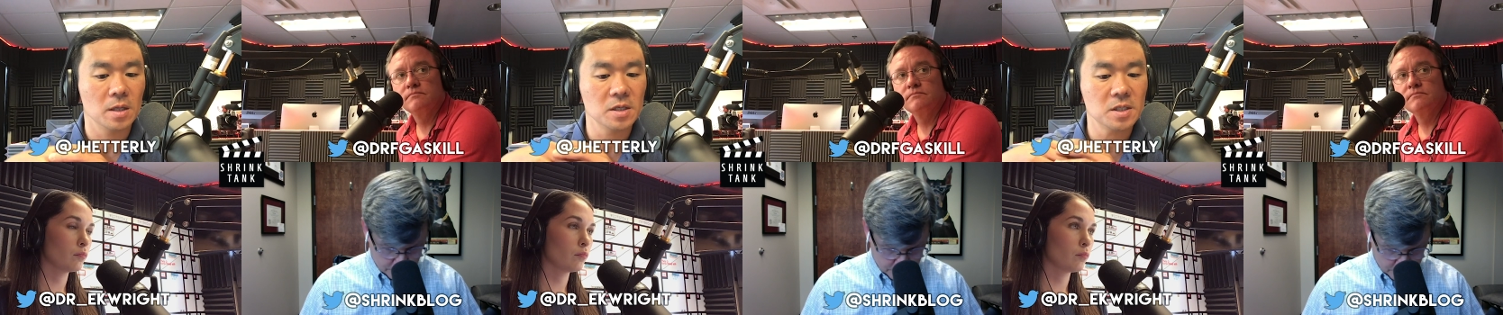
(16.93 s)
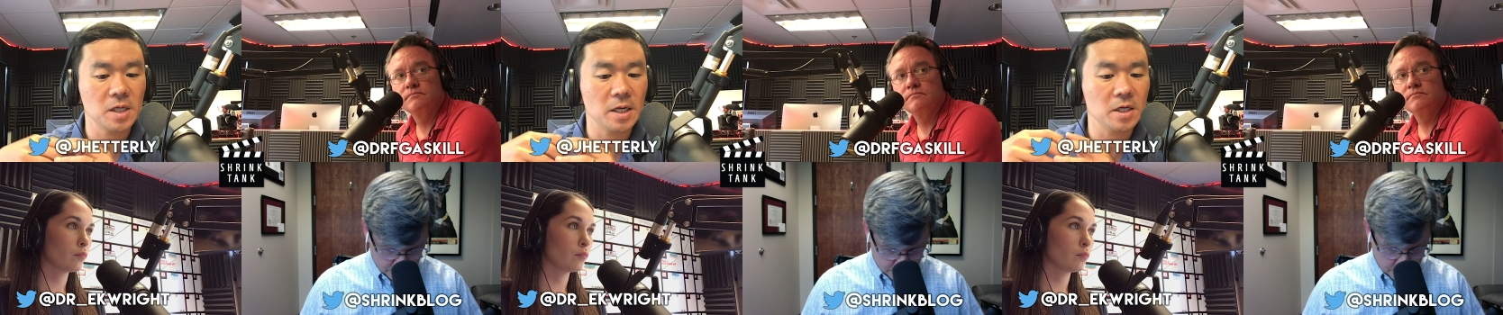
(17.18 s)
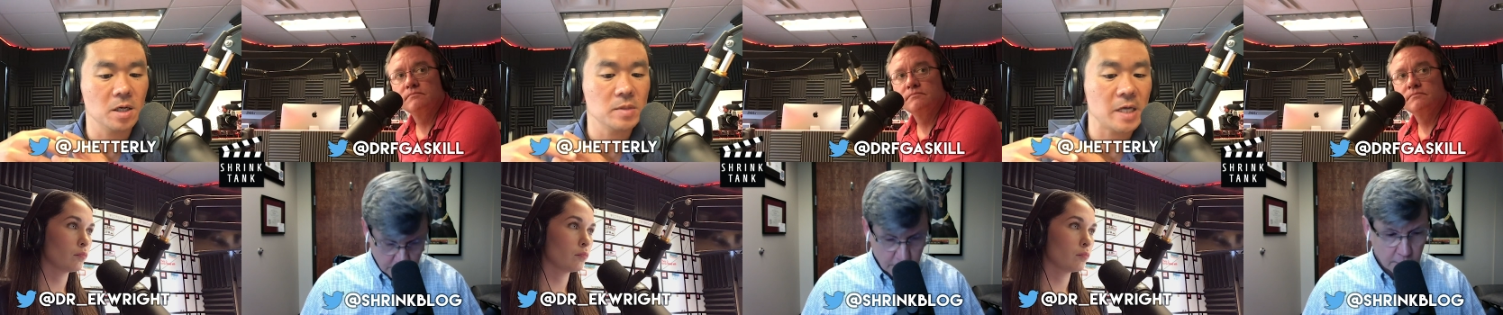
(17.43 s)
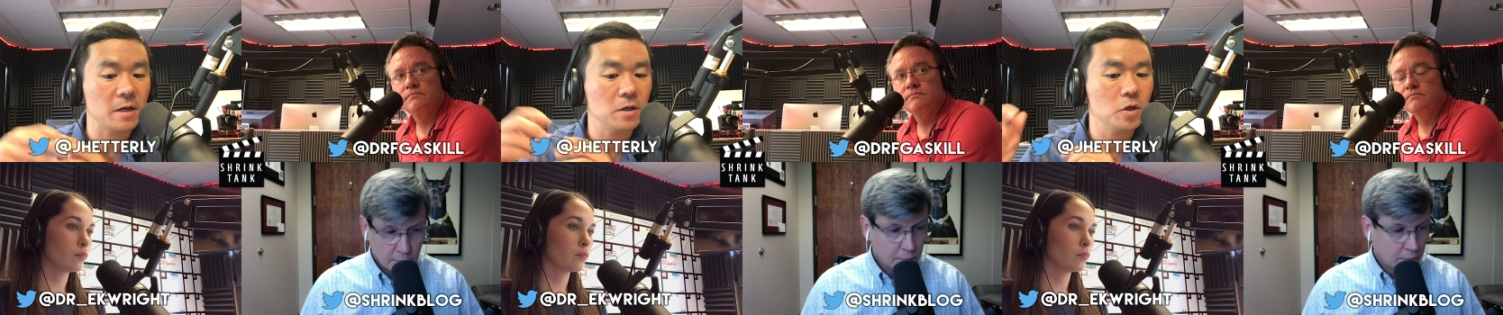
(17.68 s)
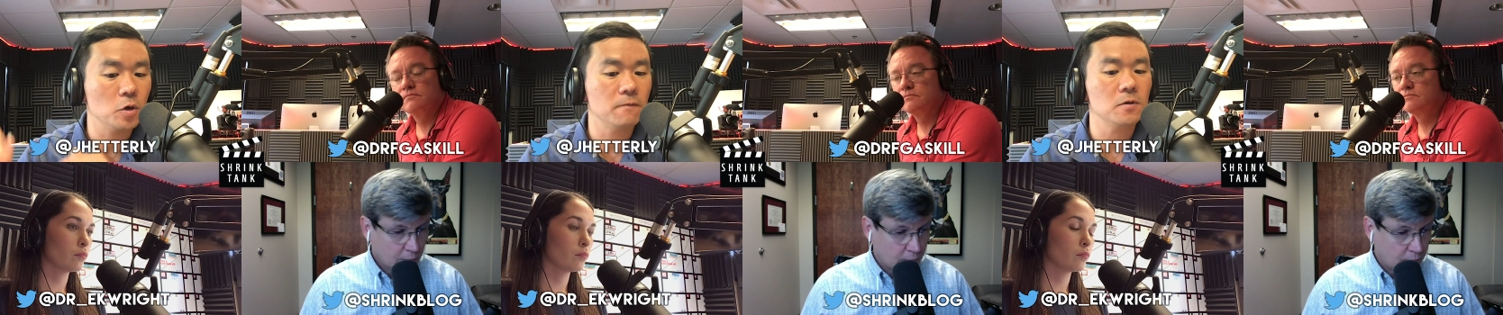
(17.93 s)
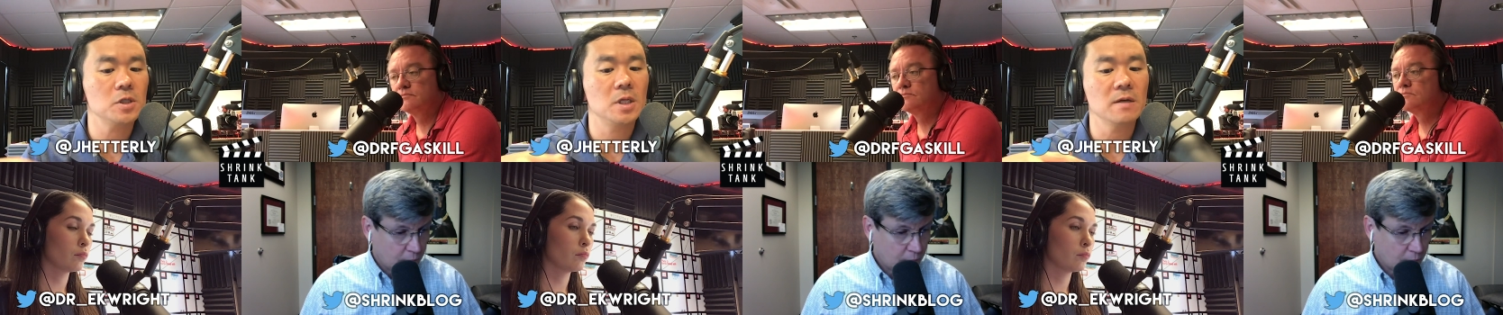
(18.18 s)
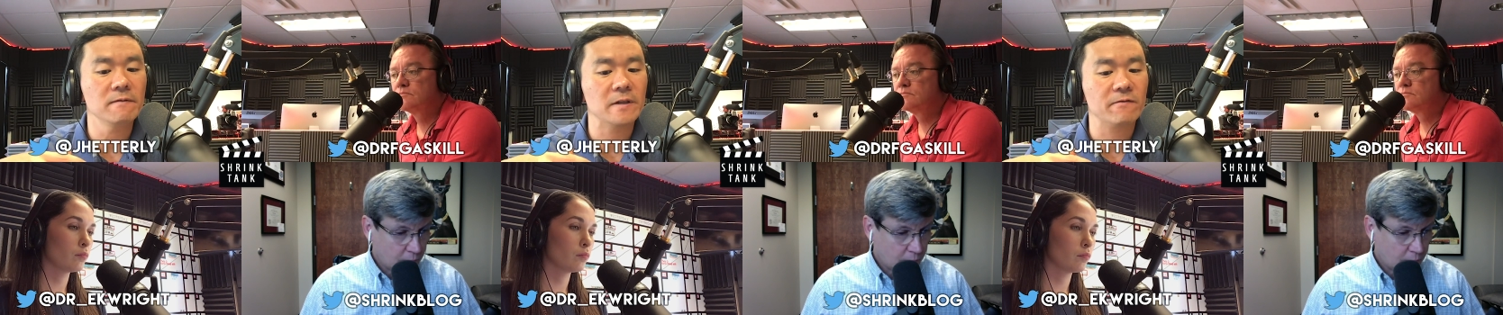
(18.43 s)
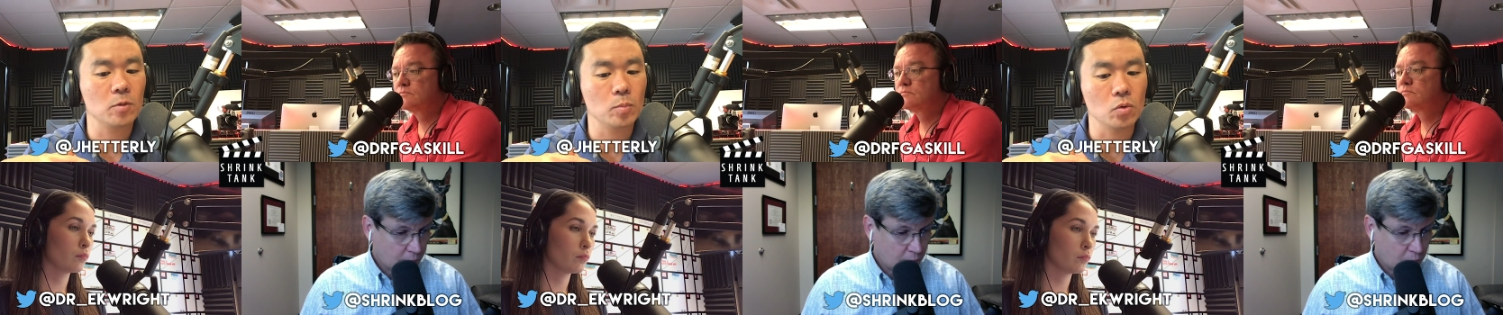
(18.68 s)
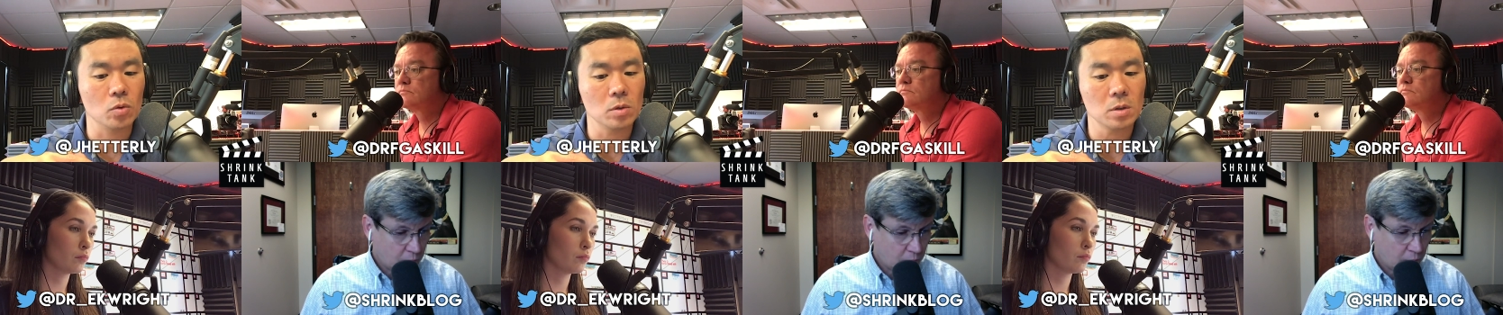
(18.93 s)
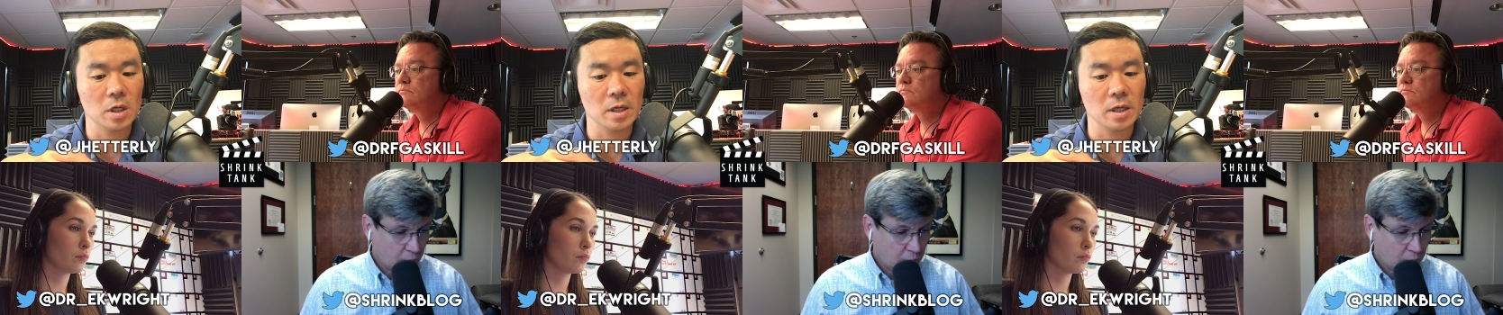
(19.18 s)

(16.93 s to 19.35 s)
Speaker 1: This study comes out of the University of Liverpool,